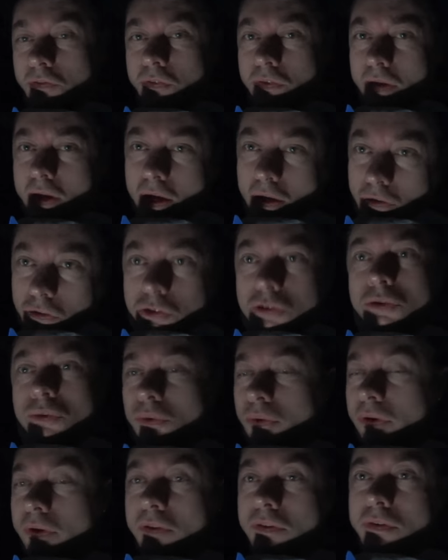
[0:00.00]
if you get a
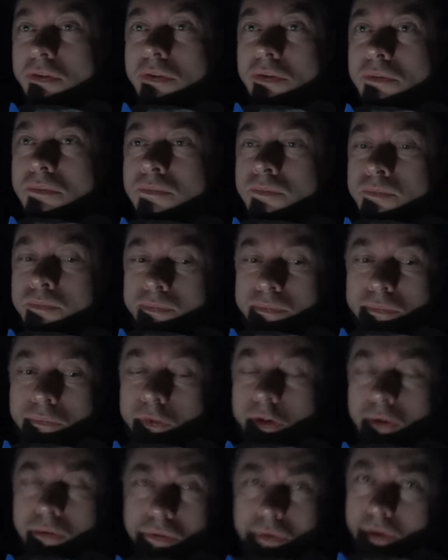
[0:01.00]
choice,
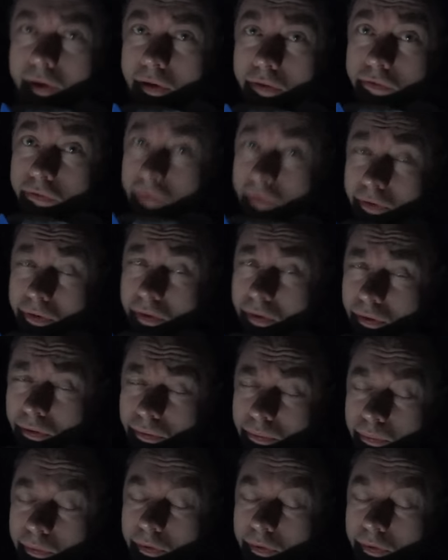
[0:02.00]
don't go for a cotton